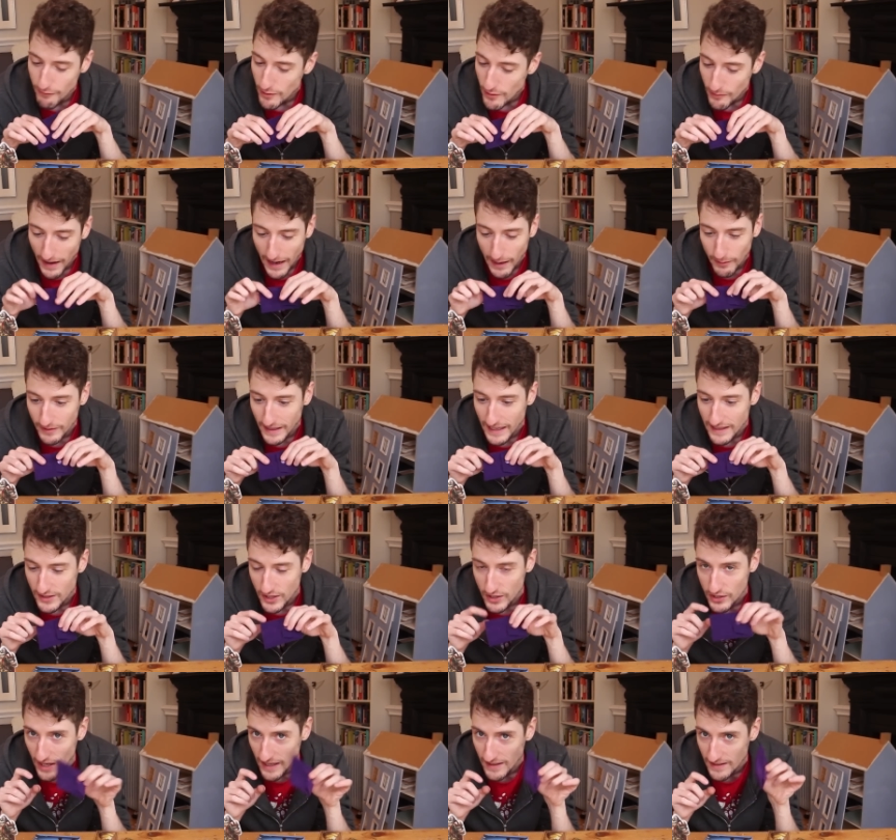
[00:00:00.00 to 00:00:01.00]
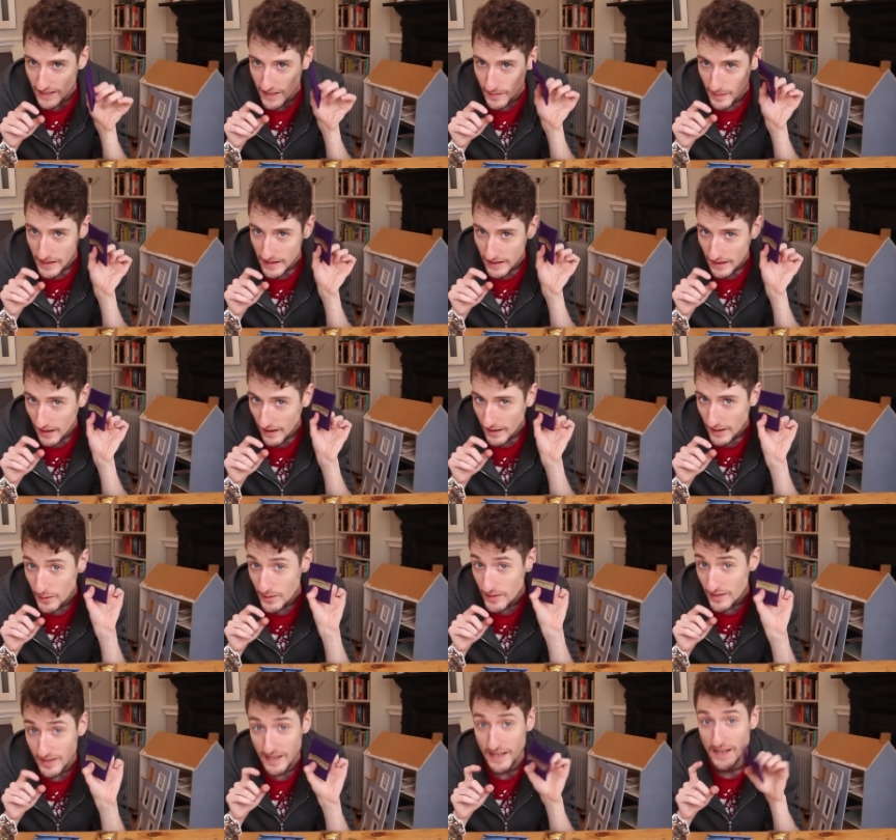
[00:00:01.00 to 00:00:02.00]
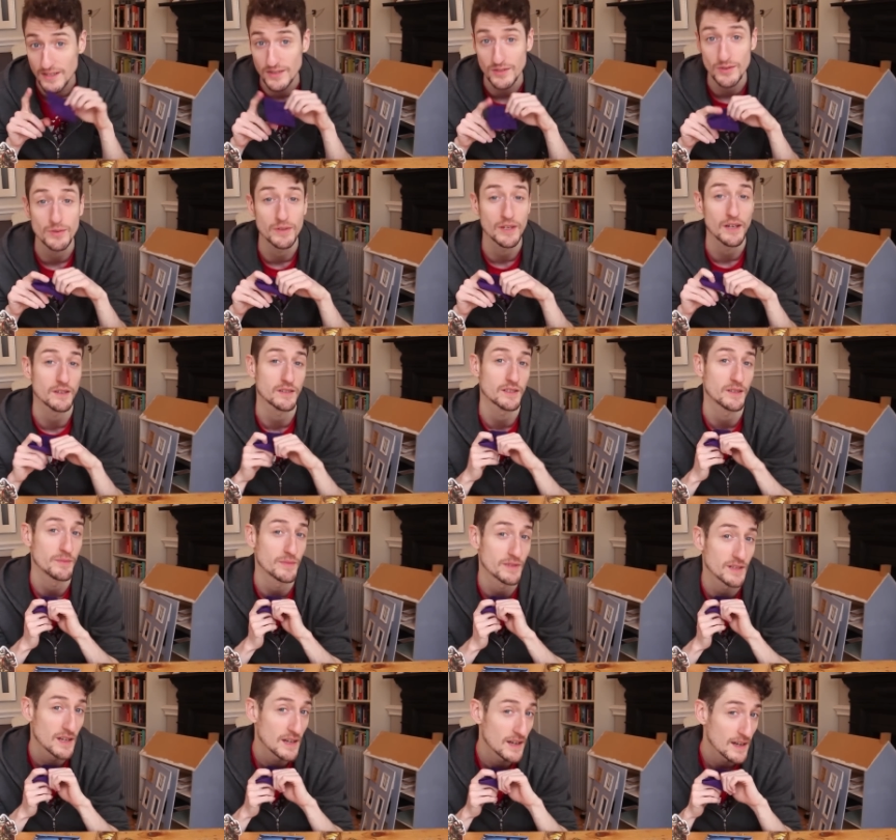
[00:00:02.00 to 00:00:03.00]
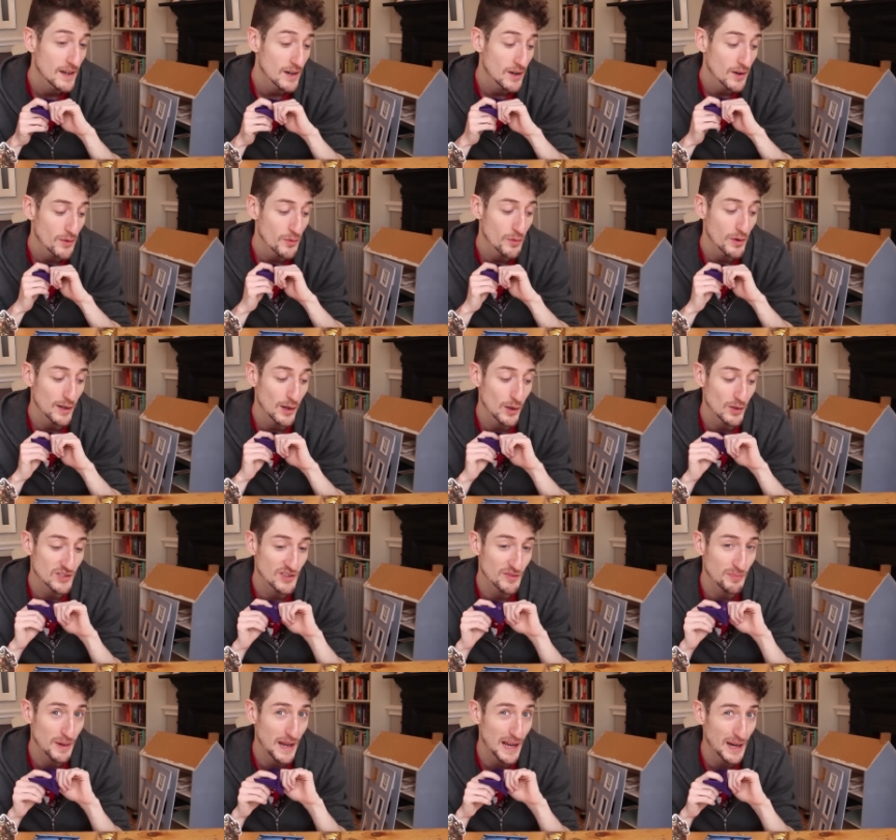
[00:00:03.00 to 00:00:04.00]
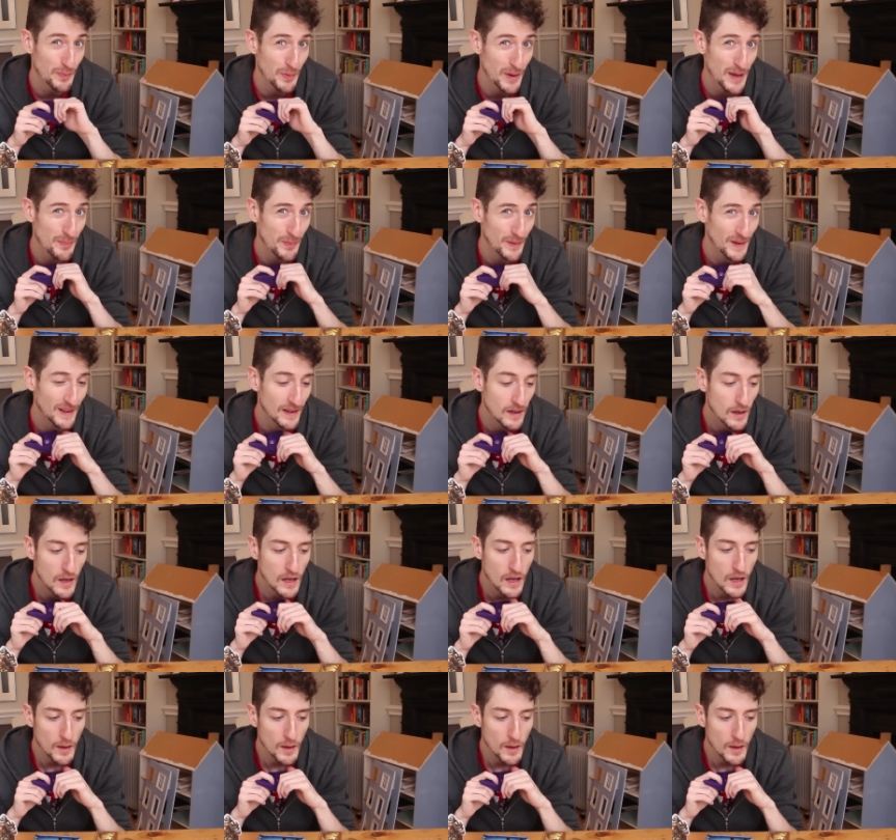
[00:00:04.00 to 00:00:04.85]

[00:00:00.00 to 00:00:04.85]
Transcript: every round, gets the chance to be the guy who sneaks through customs with lots of black pepper,